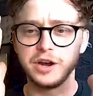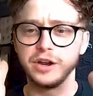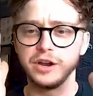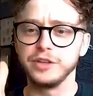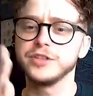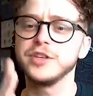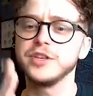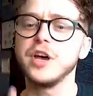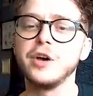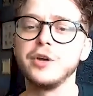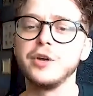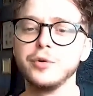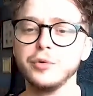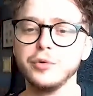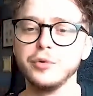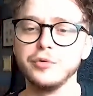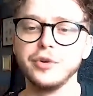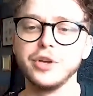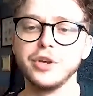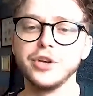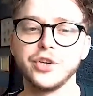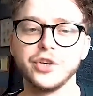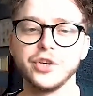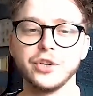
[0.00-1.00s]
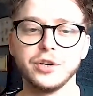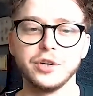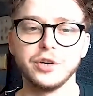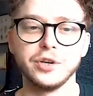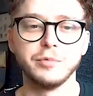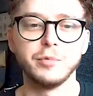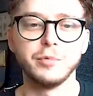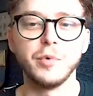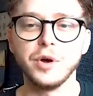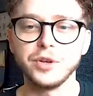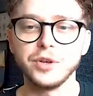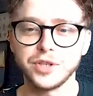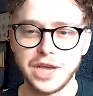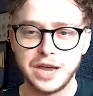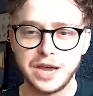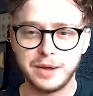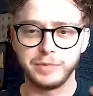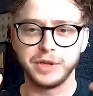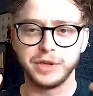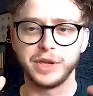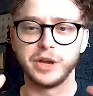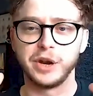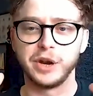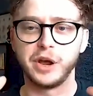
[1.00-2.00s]
kind of tunnel vision. What's
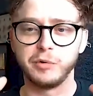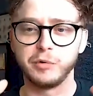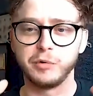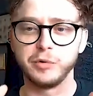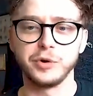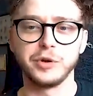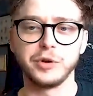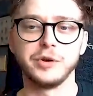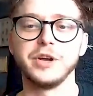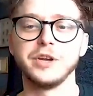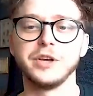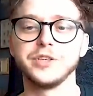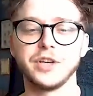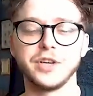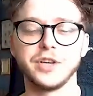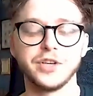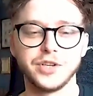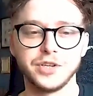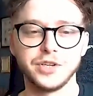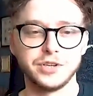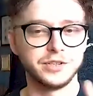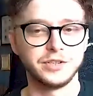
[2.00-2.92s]
happening in our organization